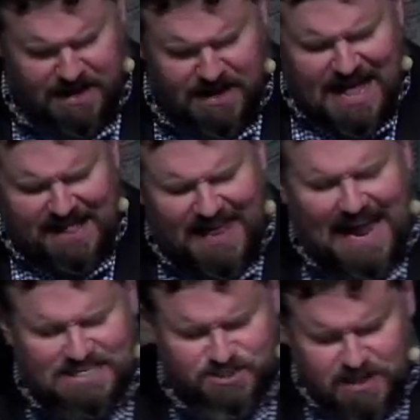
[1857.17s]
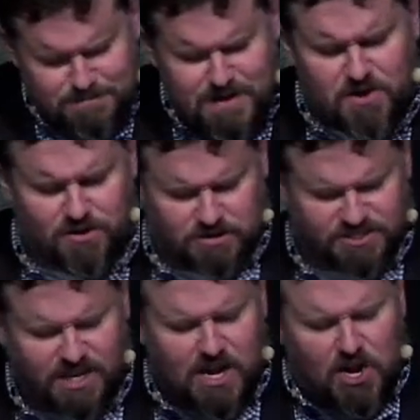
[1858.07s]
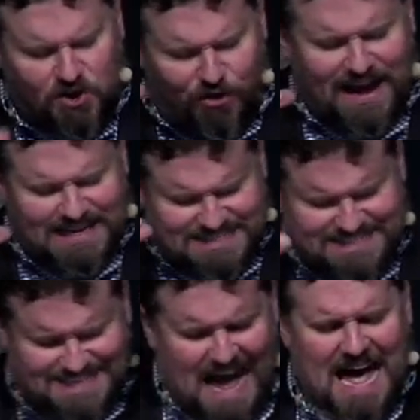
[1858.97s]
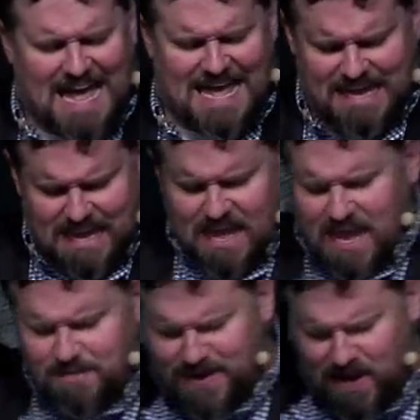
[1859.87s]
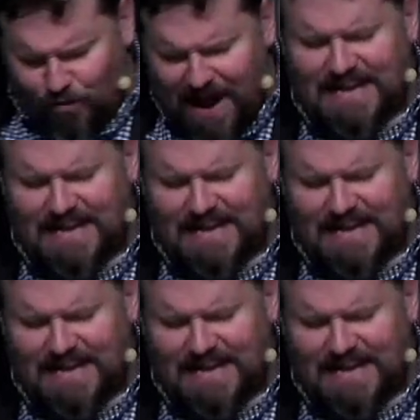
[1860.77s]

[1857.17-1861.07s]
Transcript: it, that actually mirrors Christ dying and being